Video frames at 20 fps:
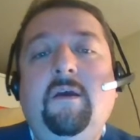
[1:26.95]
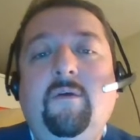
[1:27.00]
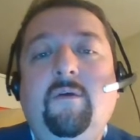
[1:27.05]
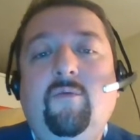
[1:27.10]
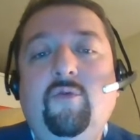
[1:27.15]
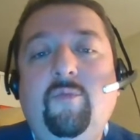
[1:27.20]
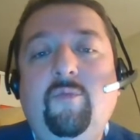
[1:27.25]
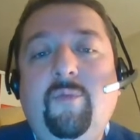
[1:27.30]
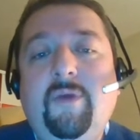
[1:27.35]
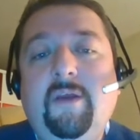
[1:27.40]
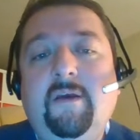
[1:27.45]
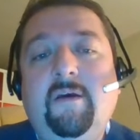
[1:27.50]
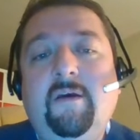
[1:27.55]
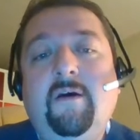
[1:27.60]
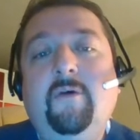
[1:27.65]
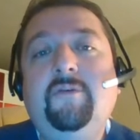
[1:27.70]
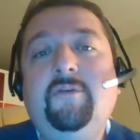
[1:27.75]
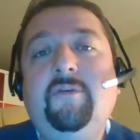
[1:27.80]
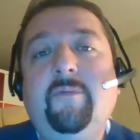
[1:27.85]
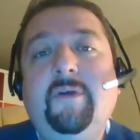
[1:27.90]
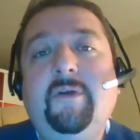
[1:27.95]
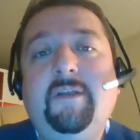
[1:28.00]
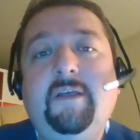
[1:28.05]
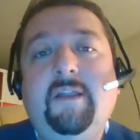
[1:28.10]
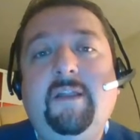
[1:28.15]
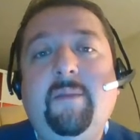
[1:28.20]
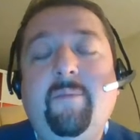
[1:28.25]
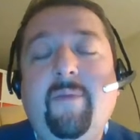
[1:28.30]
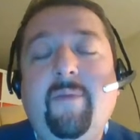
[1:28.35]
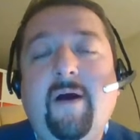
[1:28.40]
would be
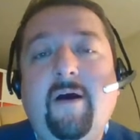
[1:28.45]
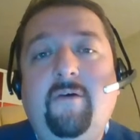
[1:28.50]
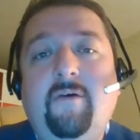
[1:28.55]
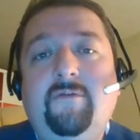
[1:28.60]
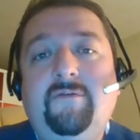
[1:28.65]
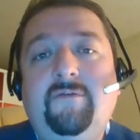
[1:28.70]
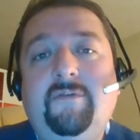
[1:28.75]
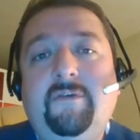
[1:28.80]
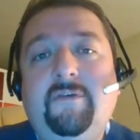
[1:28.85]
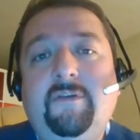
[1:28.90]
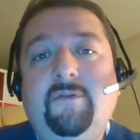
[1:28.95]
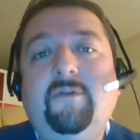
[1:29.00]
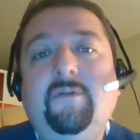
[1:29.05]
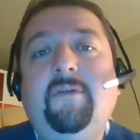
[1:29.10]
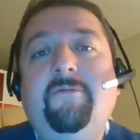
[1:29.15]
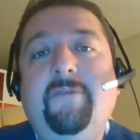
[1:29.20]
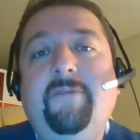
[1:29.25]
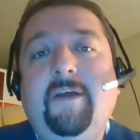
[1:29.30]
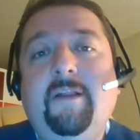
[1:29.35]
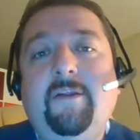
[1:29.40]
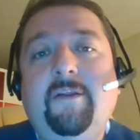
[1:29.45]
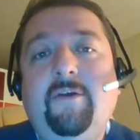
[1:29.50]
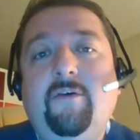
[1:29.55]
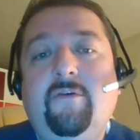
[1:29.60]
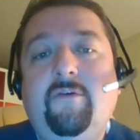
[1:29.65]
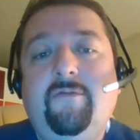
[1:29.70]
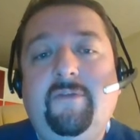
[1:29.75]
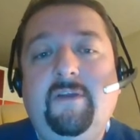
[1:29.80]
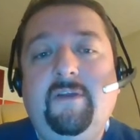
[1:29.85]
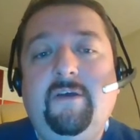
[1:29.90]
automatically bound to the value
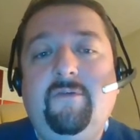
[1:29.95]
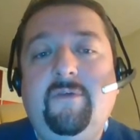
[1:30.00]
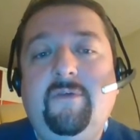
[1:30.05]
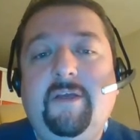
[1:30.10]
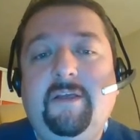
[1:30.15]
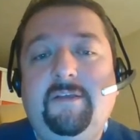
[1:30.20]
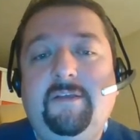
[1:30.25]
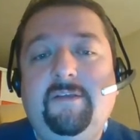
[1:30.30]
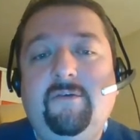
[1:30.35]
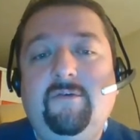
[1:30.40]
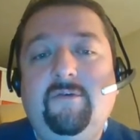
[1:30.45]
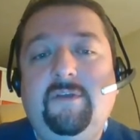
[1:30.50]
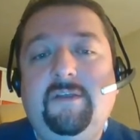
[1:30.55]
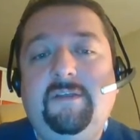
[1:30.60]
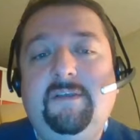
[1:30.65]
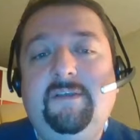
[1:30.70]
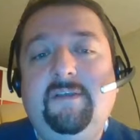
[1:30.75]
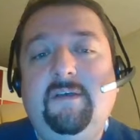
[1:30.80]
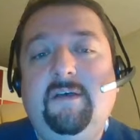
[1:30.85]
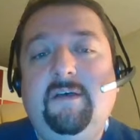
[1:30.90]
of the array. So this